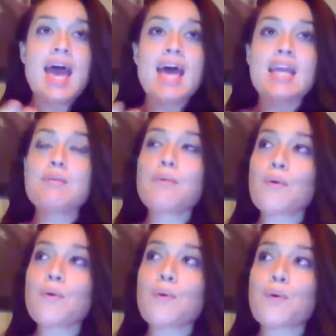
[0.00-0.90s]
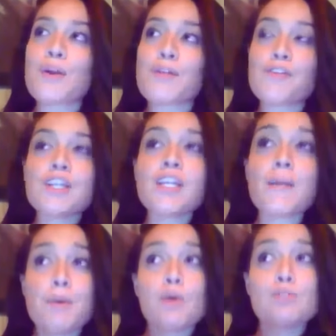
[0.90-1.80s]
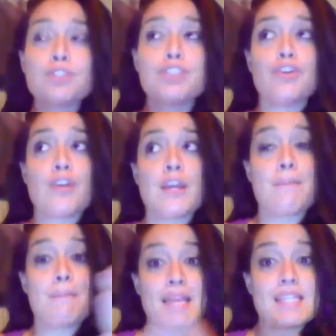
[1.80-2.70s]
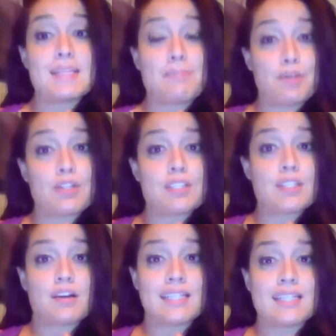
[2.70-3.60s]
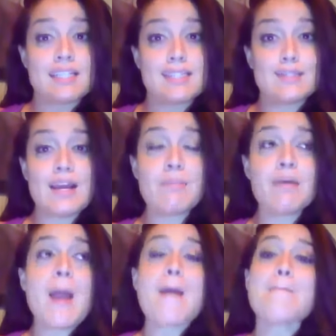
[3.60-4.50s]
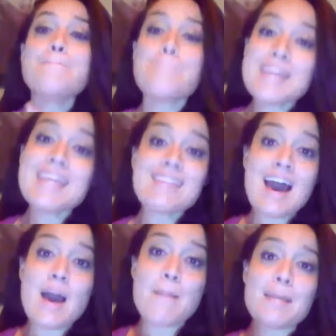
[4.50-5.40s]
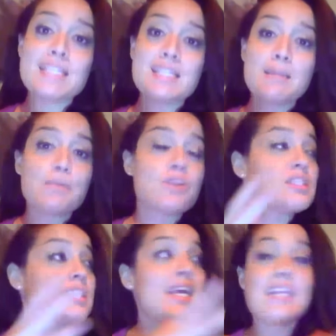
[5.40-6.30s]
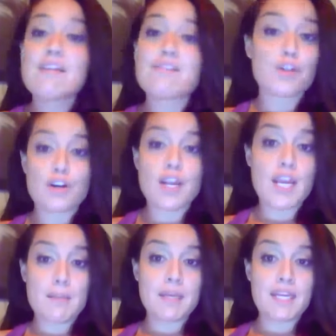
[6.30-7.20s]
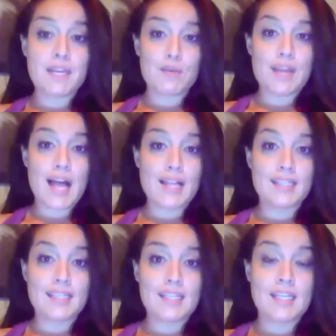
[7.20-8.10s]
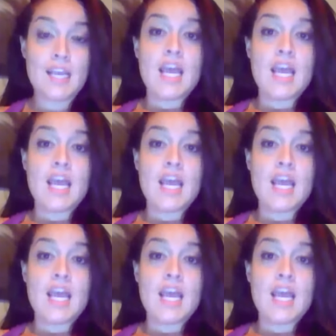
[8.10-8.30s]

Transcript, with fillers: And if you're gonna post you're an amazing person on Instagram, be that amazing person and never hurt anybody in reality.